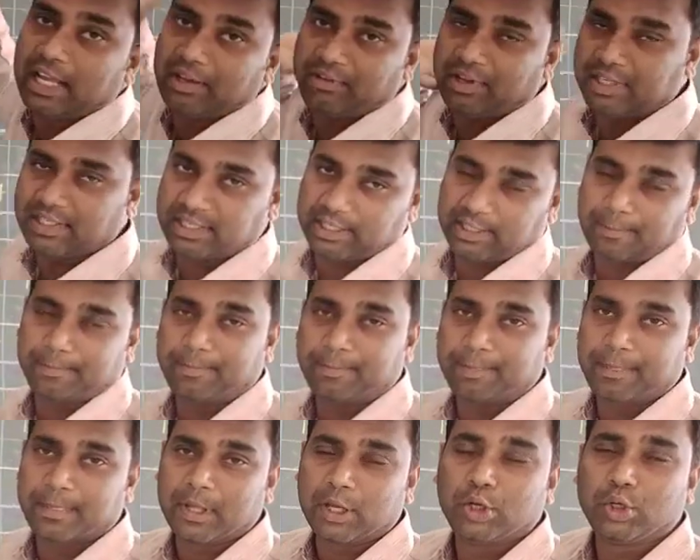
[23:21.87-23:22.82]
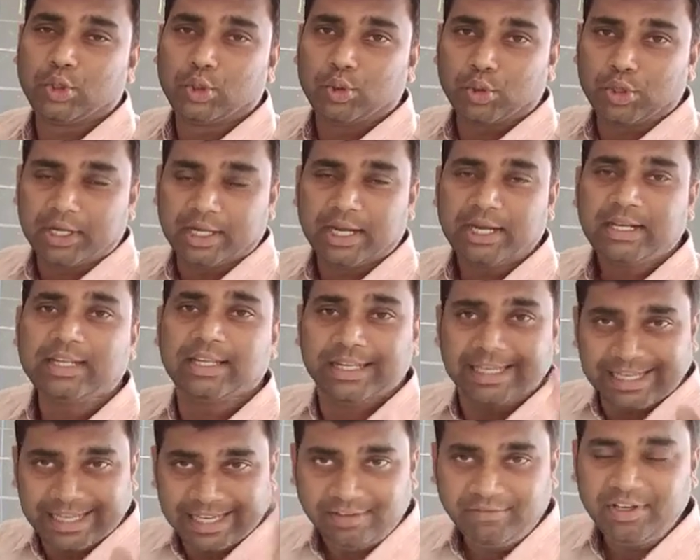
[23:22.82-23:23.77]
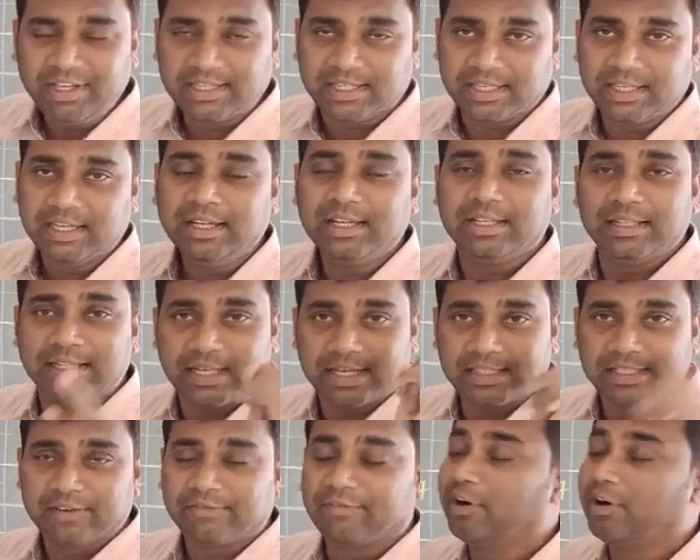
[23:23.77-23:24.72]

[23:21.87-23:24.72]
AVC. To get AVC, there is a